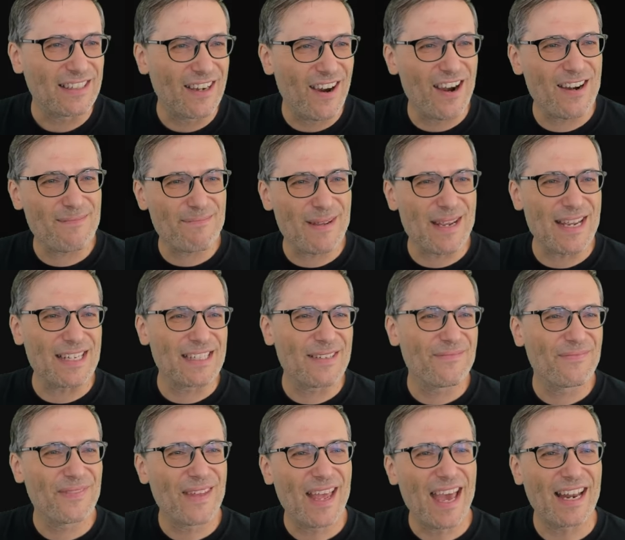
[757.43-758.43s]
to Heartbeat
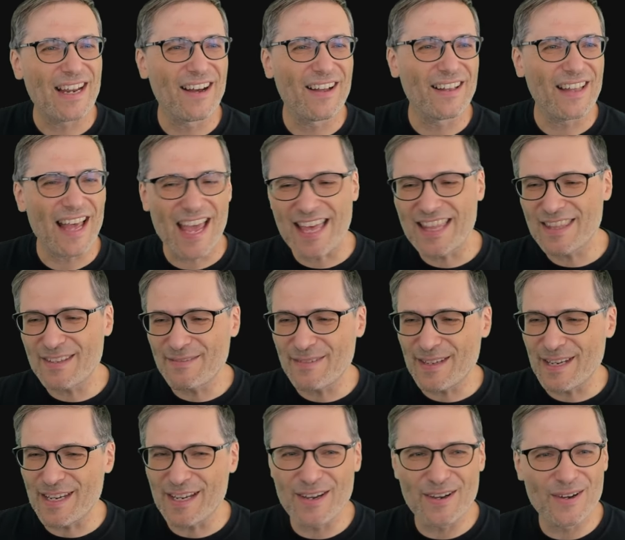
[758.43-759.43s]
and I'll end the
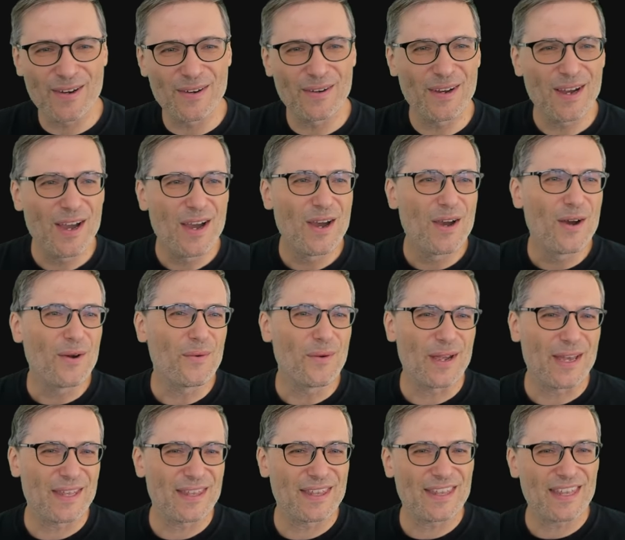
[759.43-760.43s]
video with